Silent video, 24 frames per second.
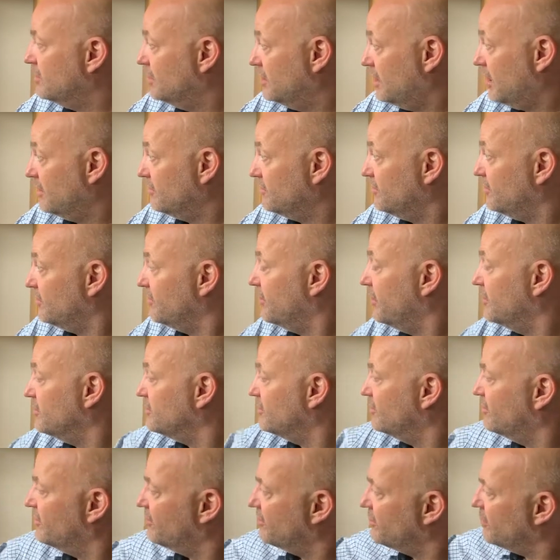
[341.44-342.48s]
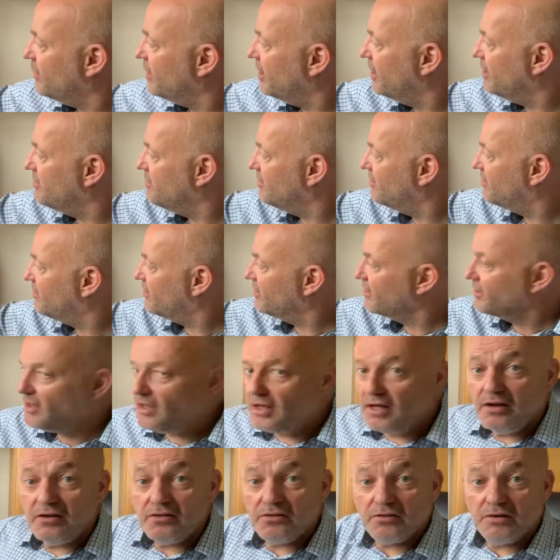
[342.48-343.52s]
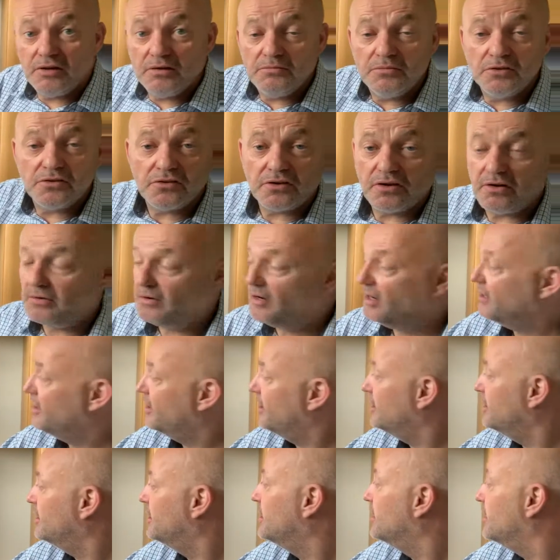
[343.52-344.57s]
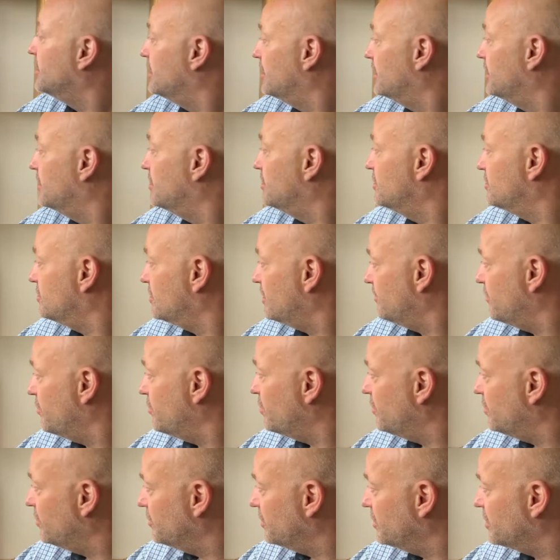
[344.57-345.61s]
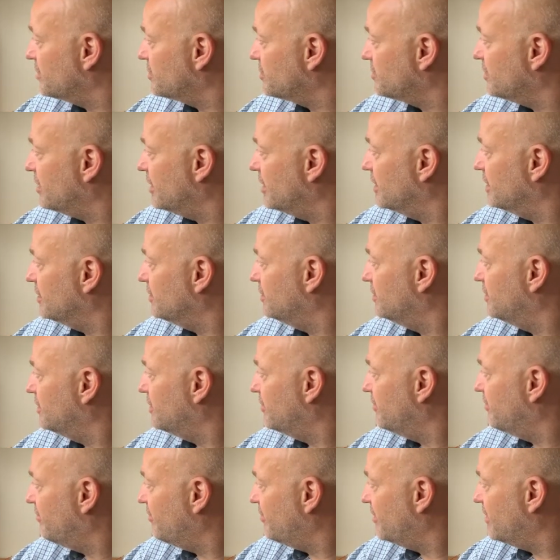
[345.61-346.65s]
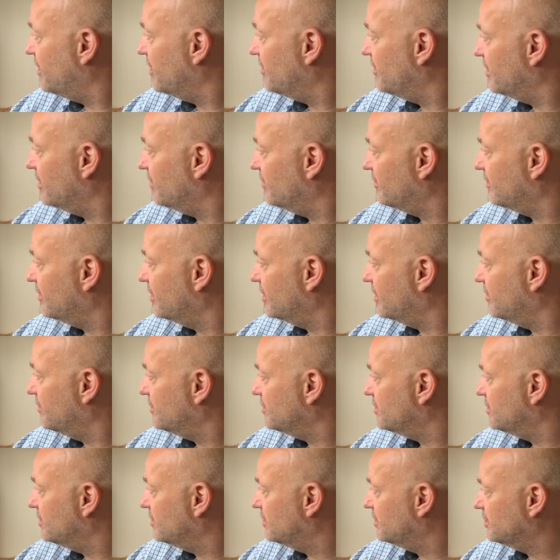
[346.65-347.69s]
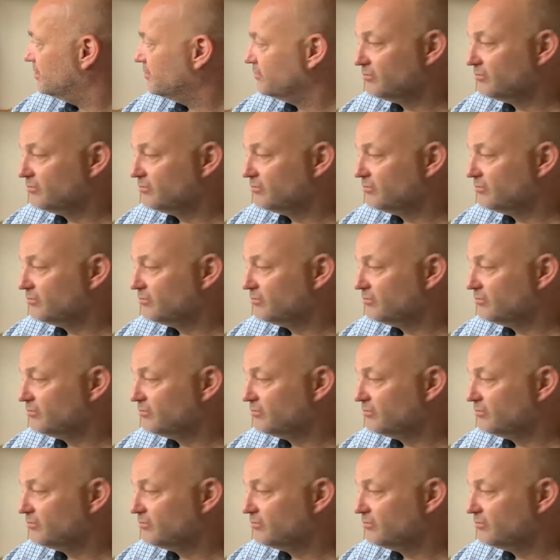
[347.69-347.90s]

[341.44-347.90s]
I've just noticed there's a Y missing there, so I must correct that. You should have a warning triangle and a fire extinguisher.